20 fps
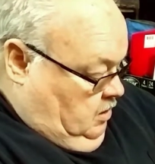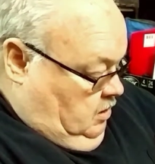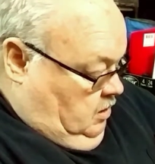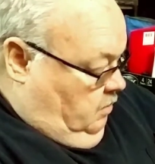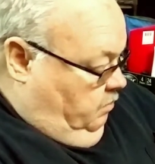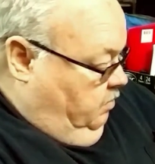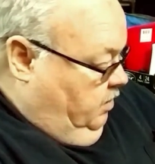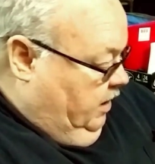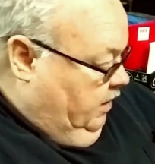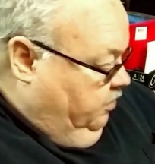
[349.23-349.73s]

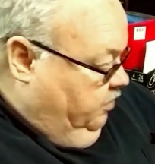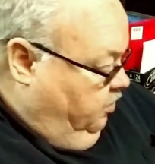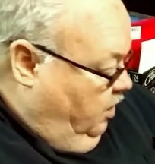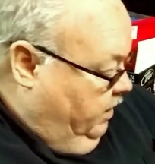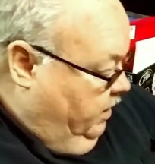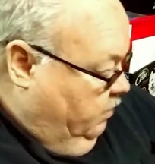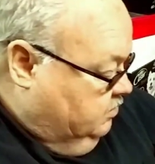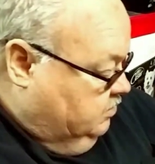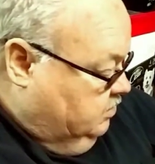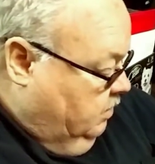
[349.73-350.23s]
but I
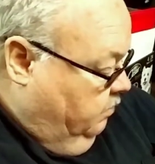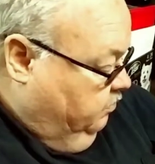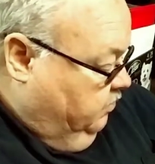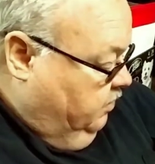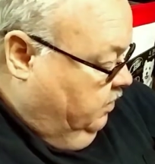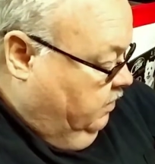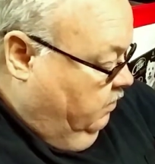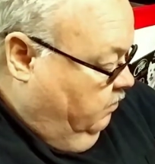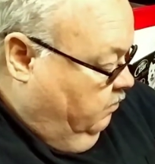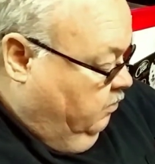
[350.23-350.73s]
thought it was
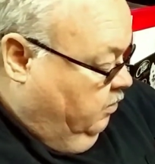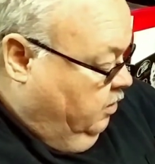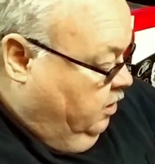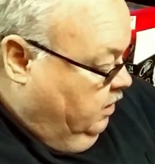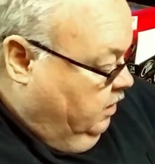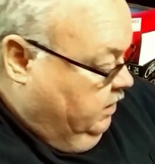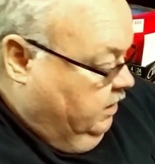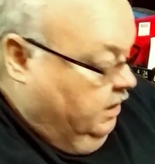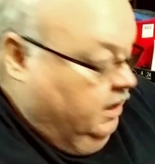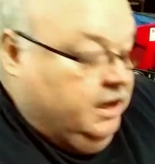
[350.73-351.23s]
something that
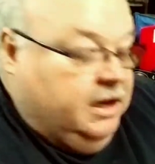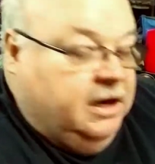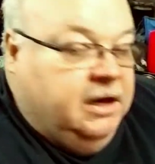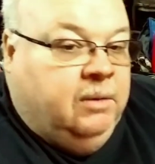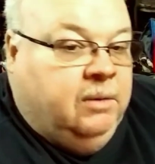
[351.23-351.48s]
really needed